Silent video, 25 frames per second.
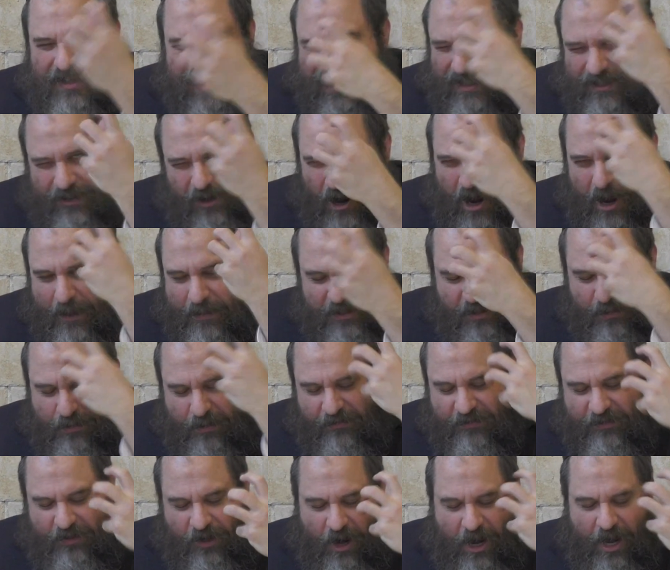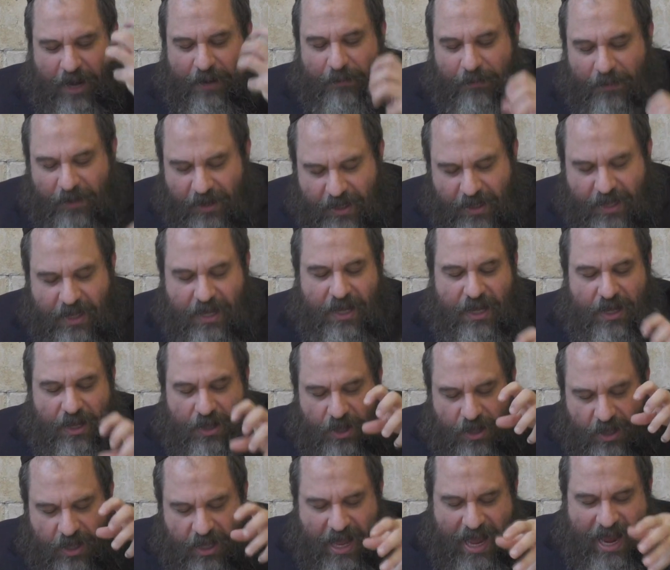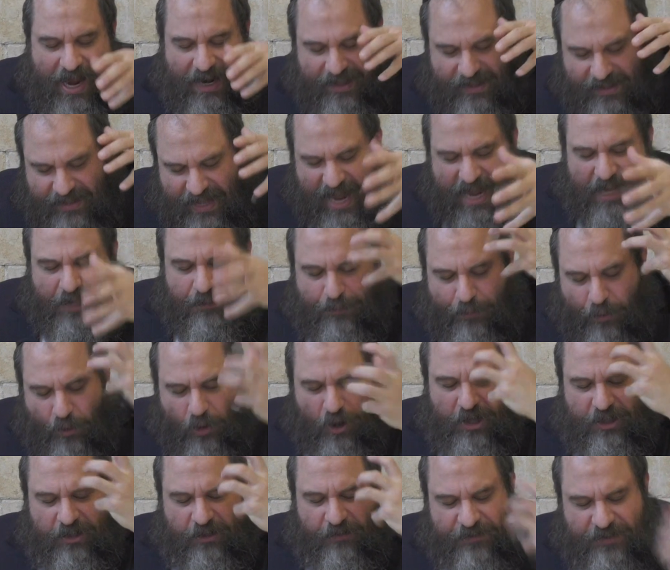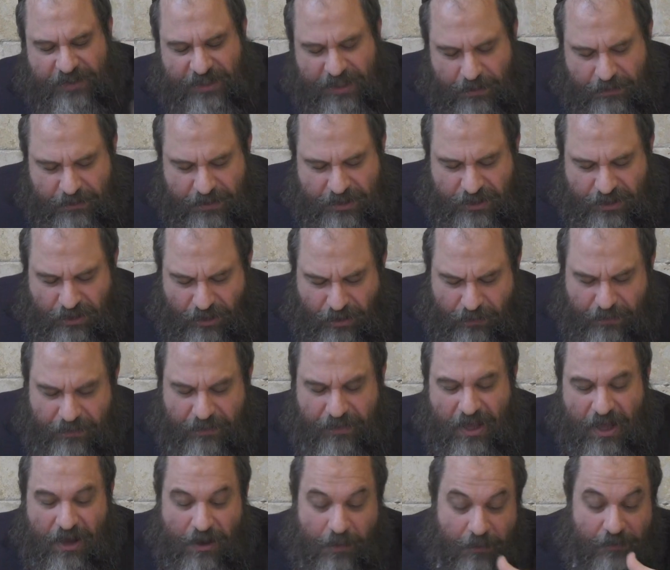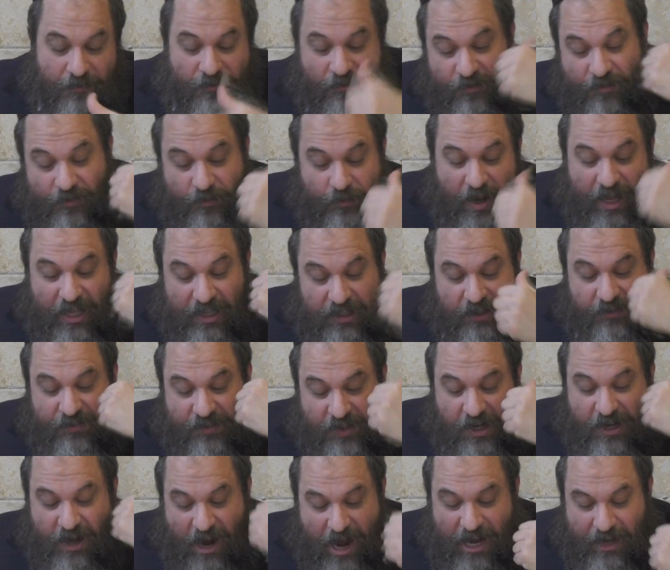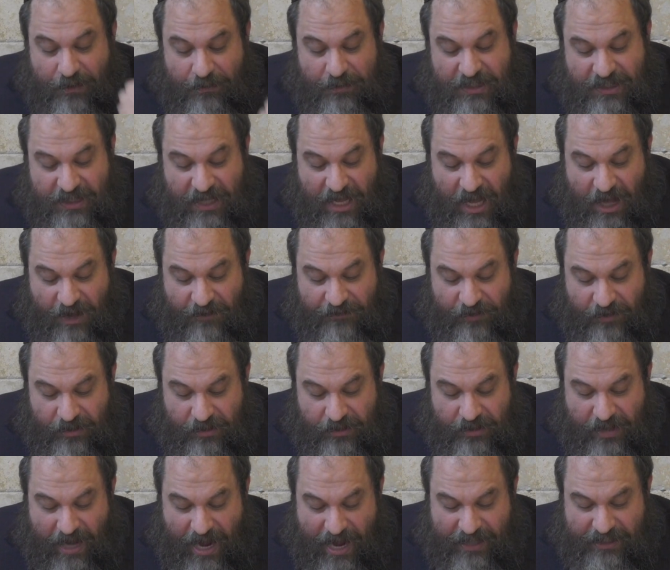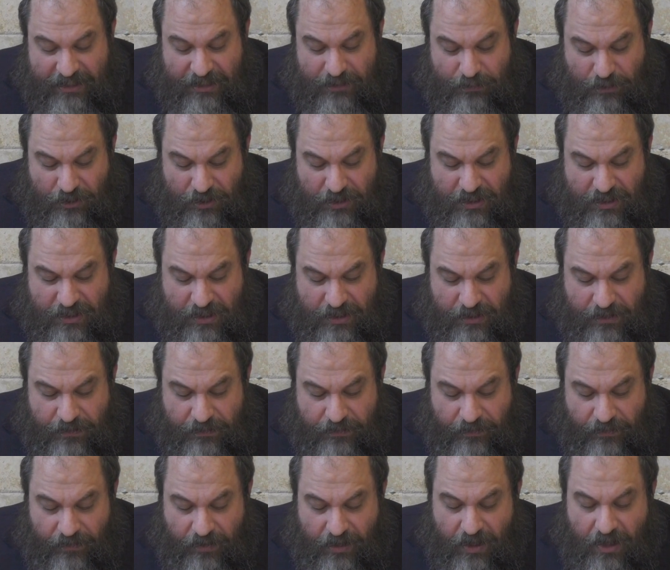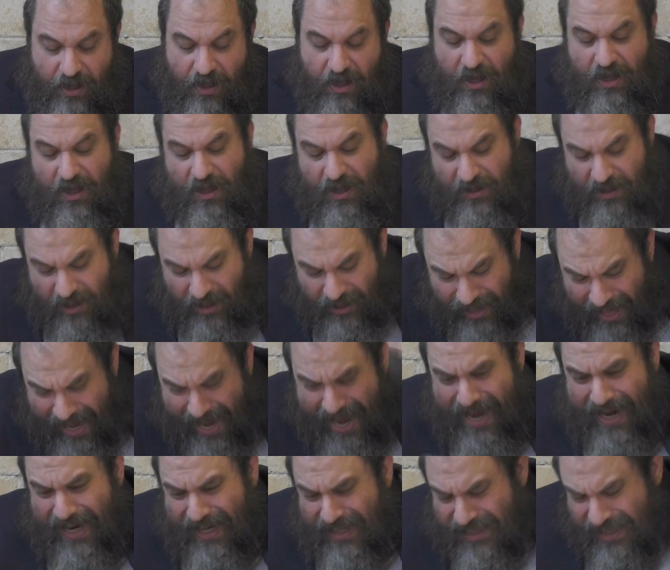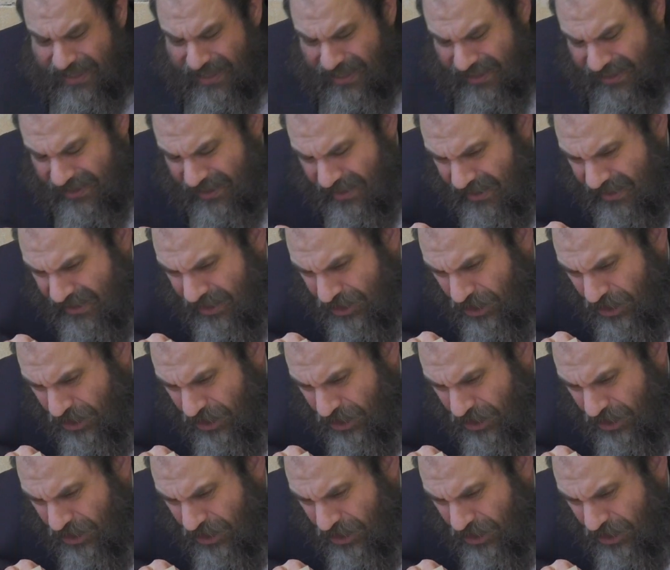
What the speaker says: not time, it's above time. At that point of Tzimtzum, relative to God Himself, the Atzmos, the light is